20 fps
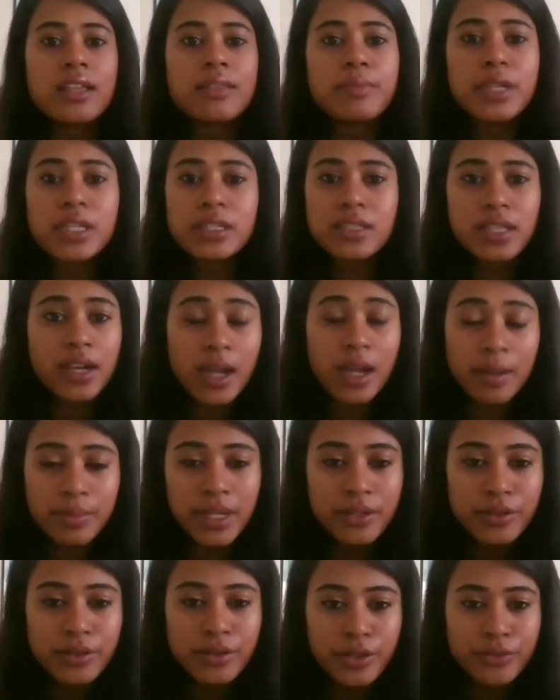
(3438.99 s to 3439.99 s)
because there are
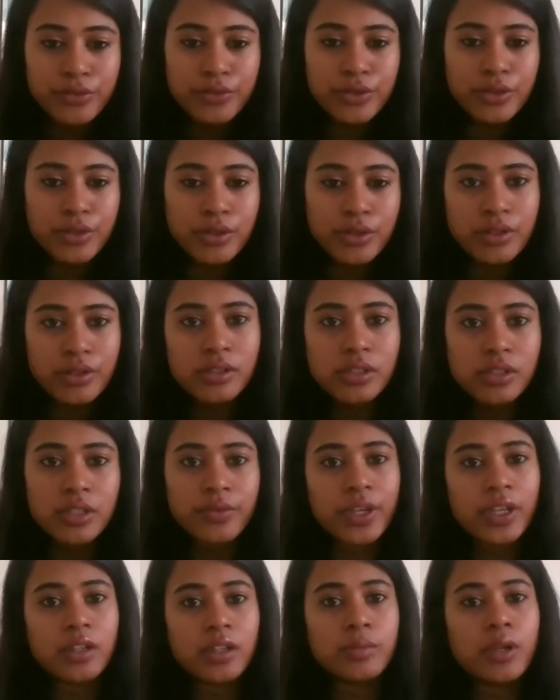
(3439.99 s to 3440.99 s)
plenty of tutorials
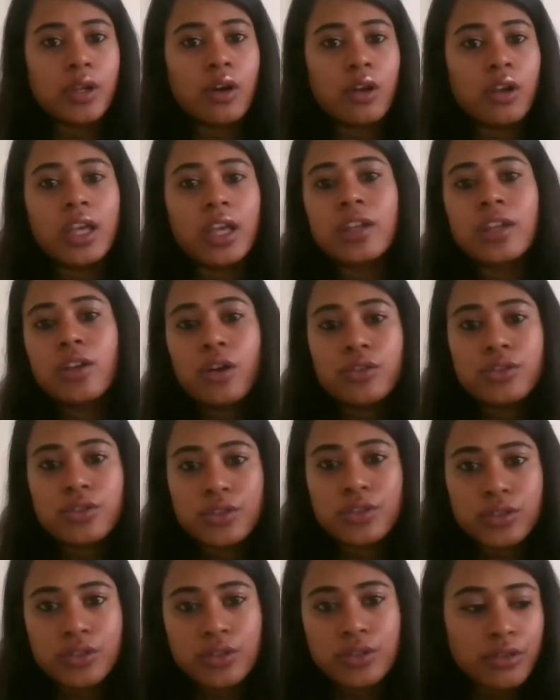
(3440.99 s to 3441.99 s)
available online, not
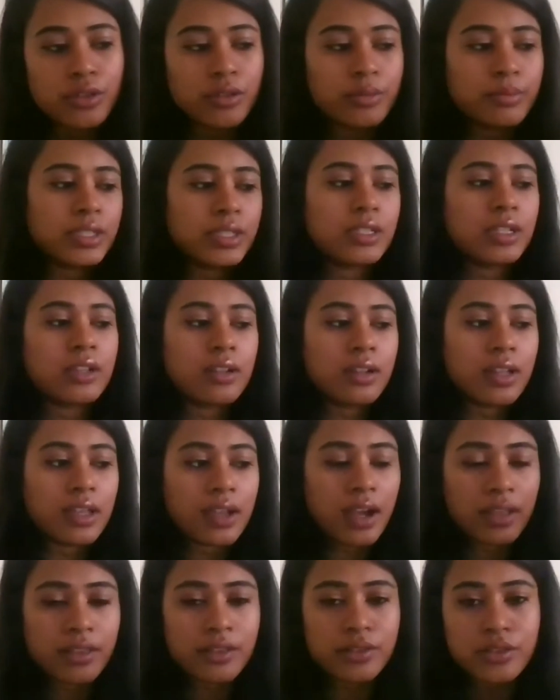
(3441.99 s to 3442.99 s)
just YouTube, but then like
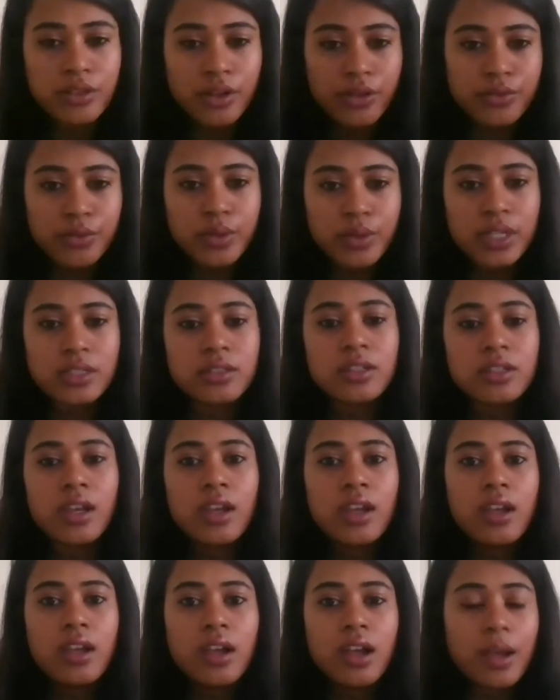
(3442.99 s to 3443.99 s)
other softwares,
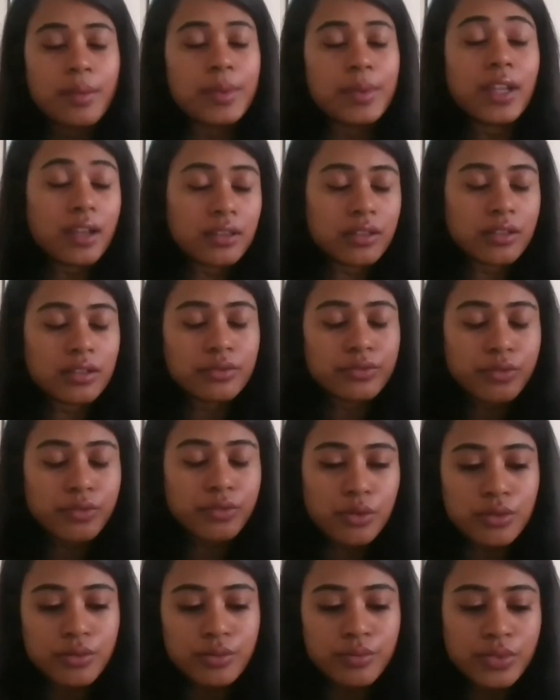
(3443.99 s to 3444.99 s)
other
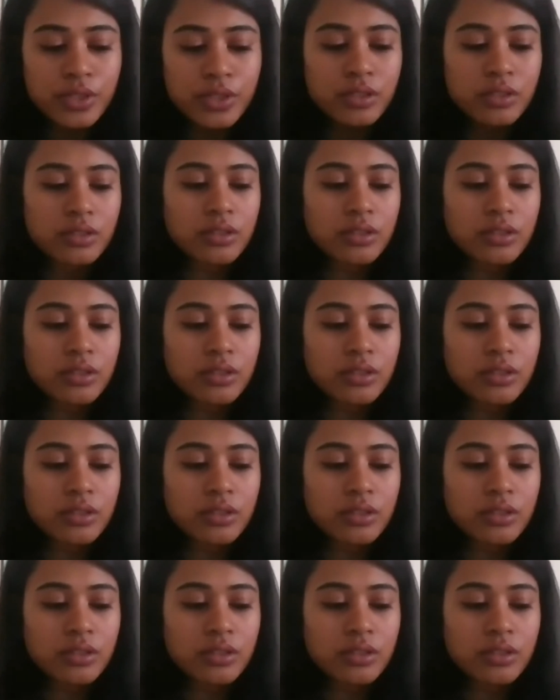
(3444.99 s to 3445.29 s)
forums.